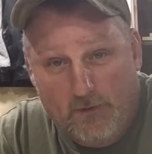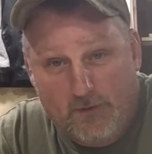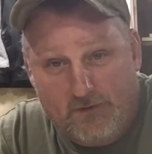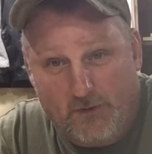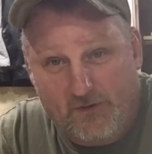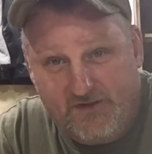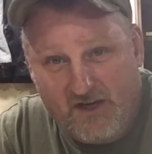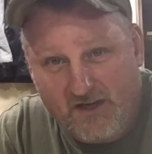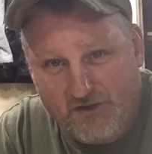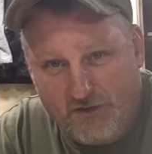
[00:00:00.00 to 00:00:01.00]
So the
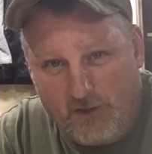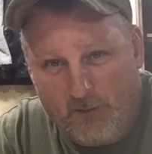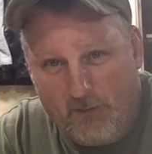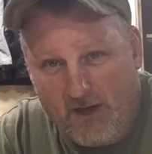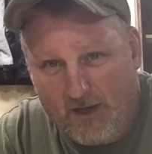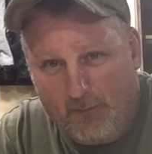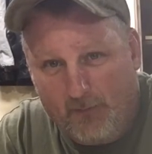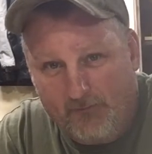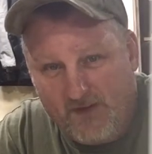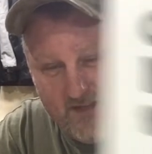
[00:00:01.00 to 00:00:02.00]
stages are going to be made up
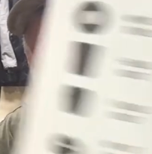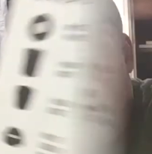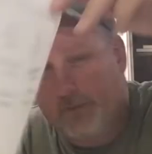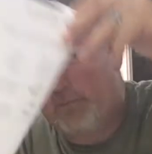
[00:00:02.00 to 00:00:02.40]
of these different